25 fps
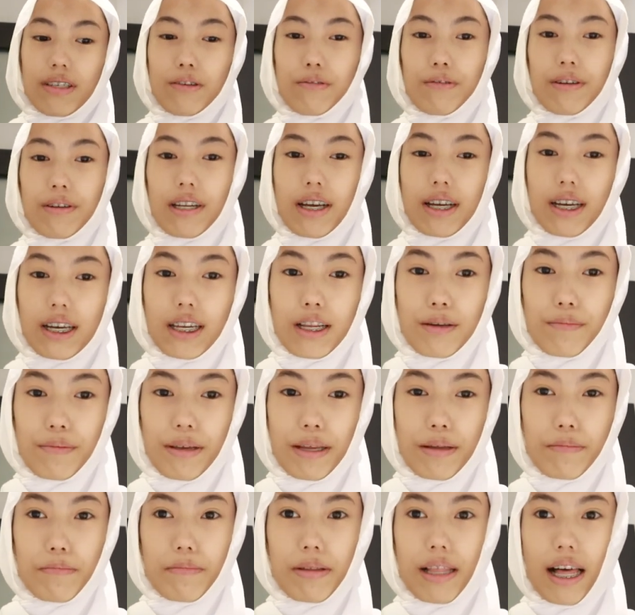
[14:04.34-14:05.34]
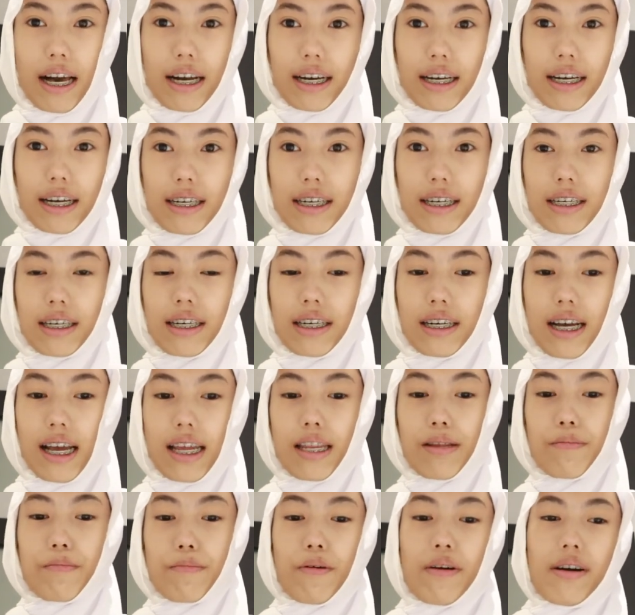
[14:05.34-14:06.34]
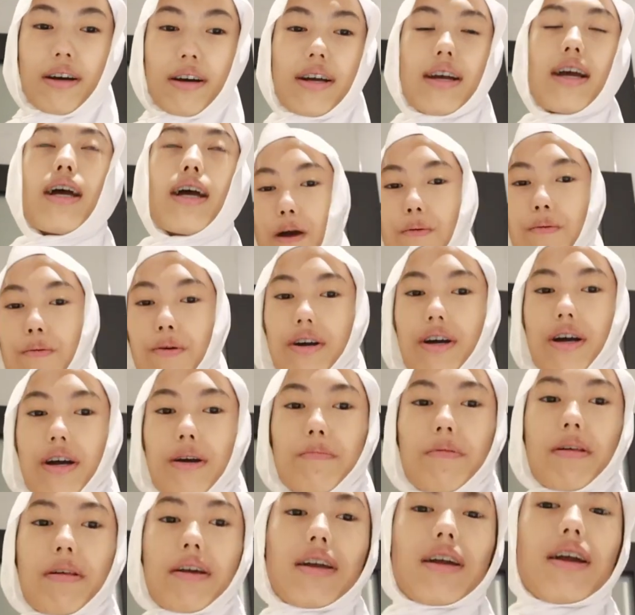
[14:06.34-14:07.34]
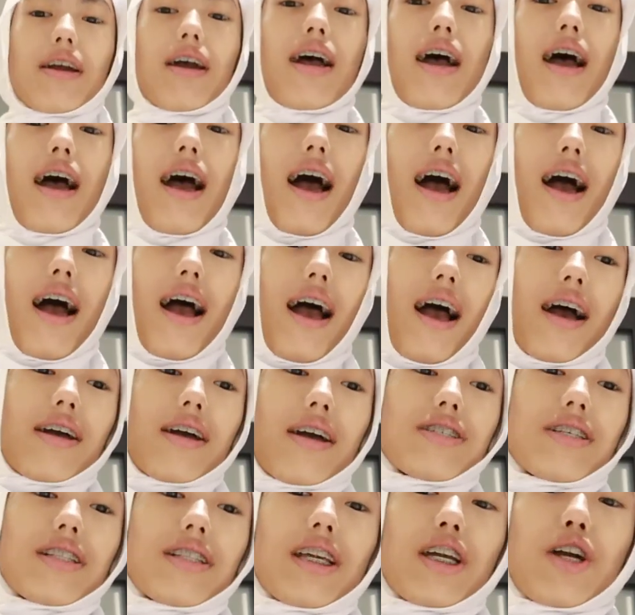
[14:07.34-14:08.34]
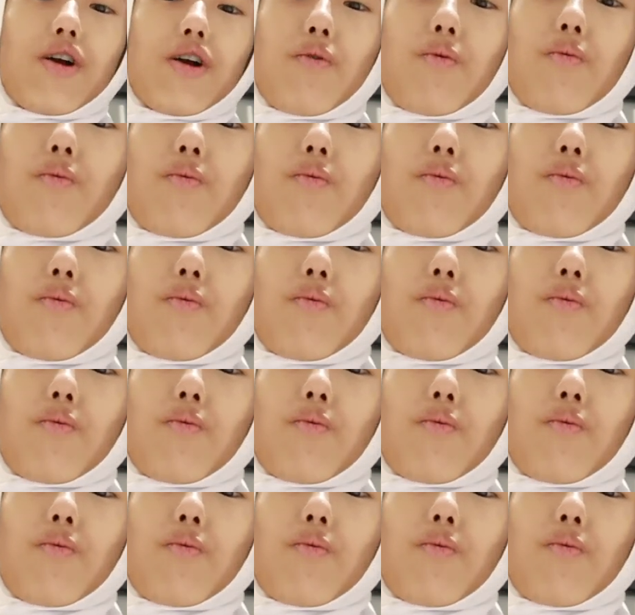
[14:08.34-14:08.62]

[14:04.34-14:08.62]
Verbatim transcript: We're not gonna be in Malacca anymore. I don't know, like actually